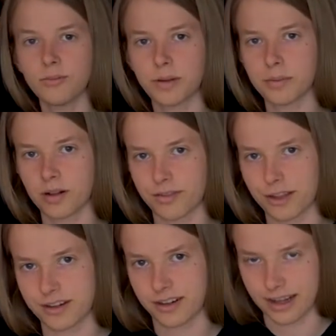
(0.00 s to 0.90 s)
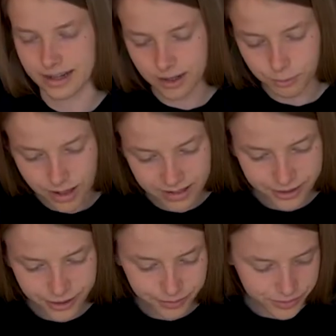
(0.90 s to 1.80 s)
people of the internet, and
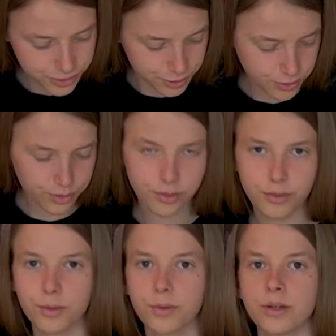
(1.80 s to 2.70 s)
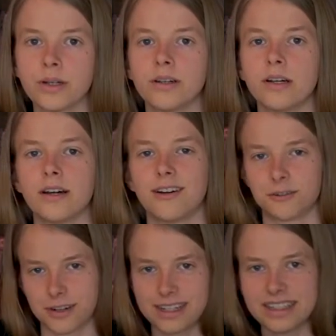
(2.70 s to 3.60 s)
welcome to
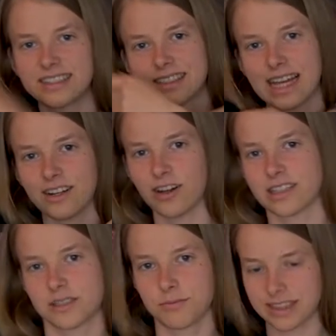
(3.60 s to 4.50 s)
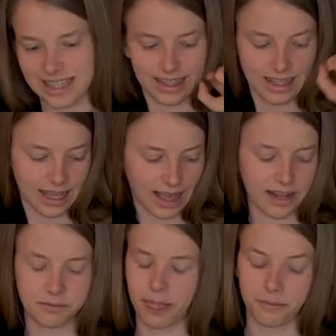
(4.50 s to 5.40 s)
Red Instead Autism
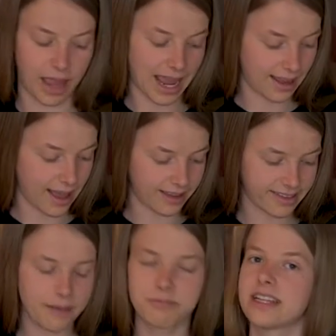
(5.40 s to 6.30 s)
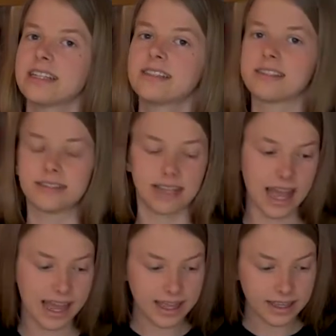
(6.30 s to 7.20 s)
Acceptance
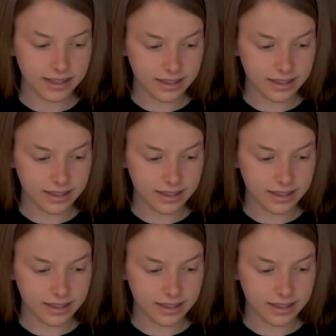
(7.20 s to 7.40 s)
Day.